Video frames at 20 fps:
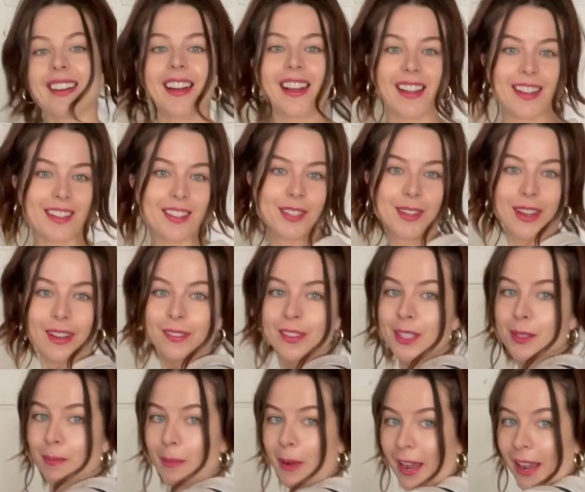I also have
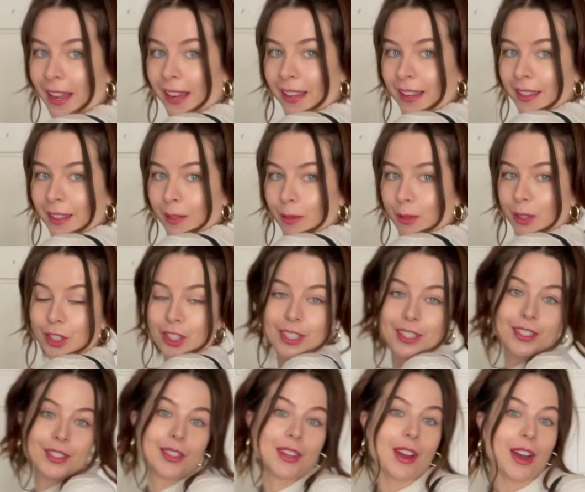this bag, which is
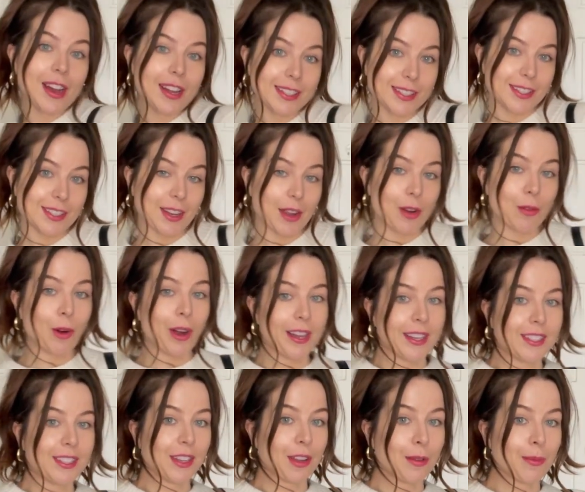not a
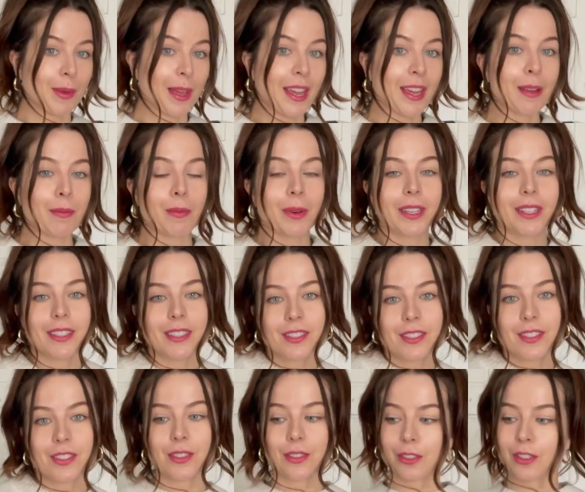YSL bag, but it is
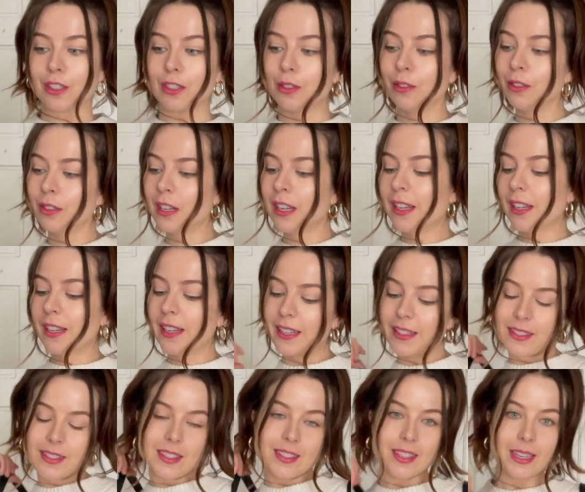still cute.
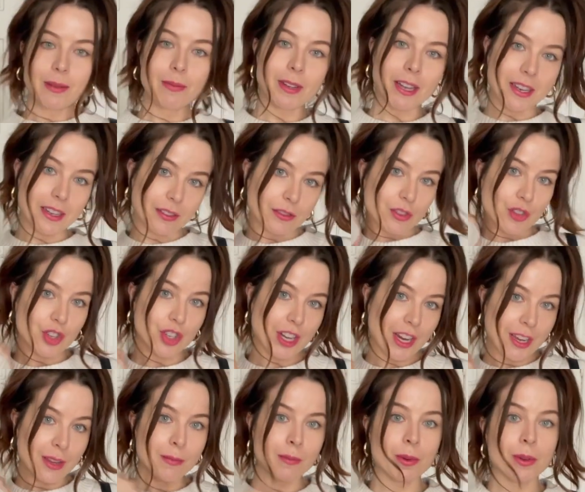It's the same kind of
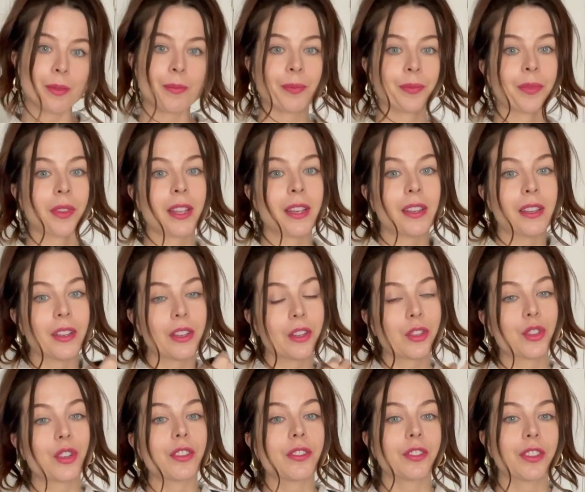shape.
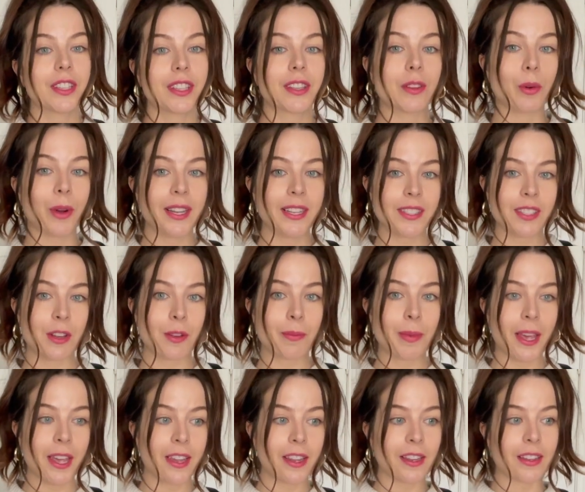Truthfully, the YSL
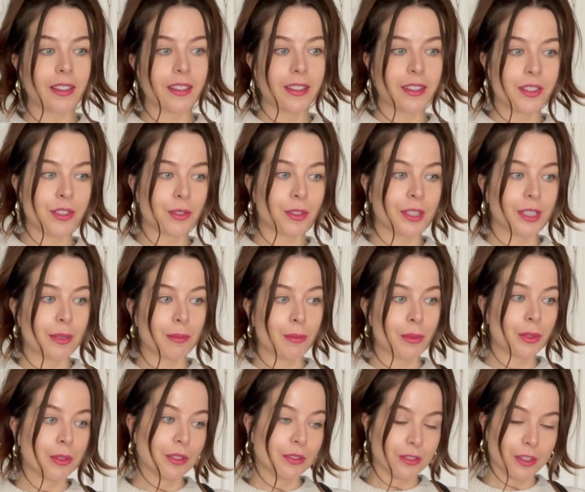bag is really
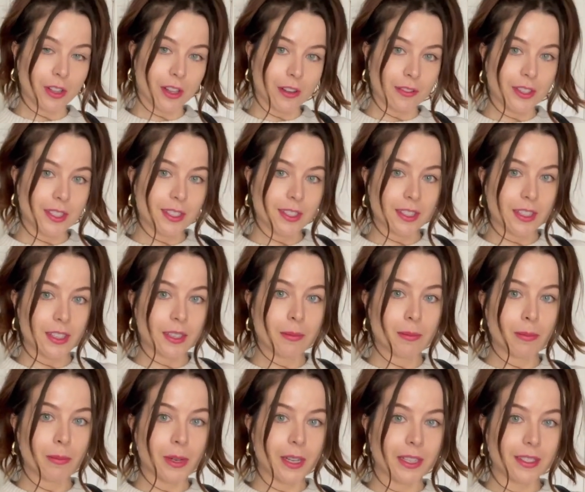beautiful, obviously,
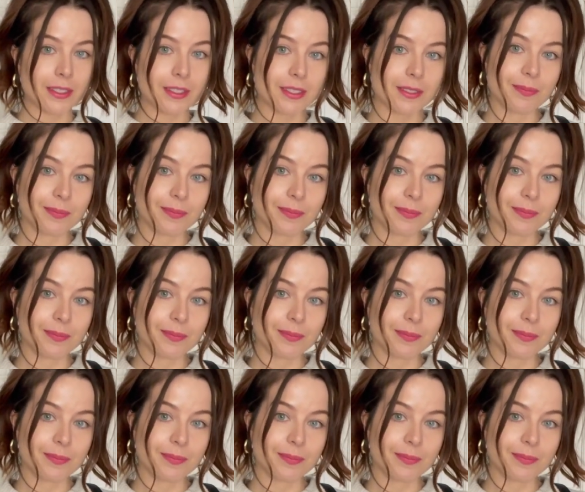but